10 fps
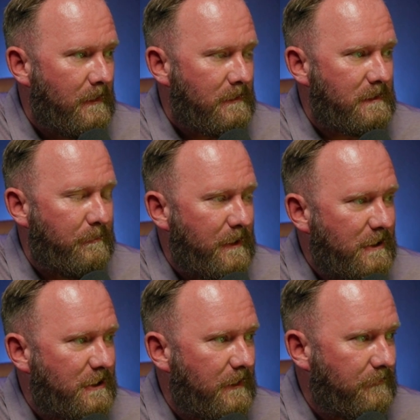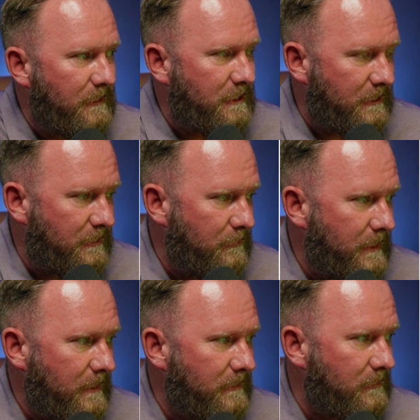It's a big shift in just 2
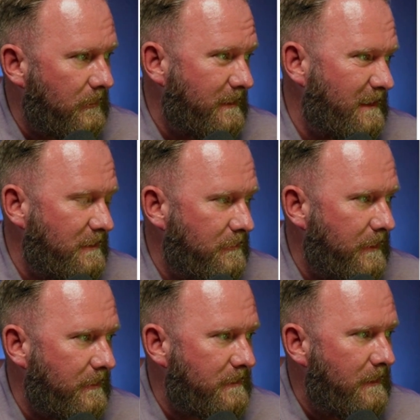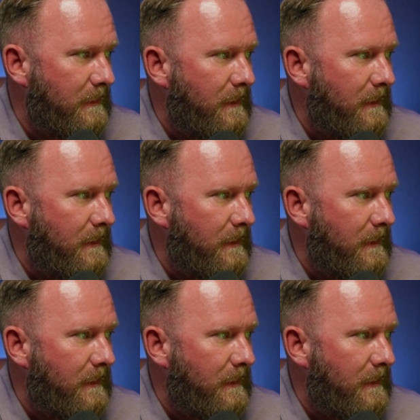years, or less than 2 years.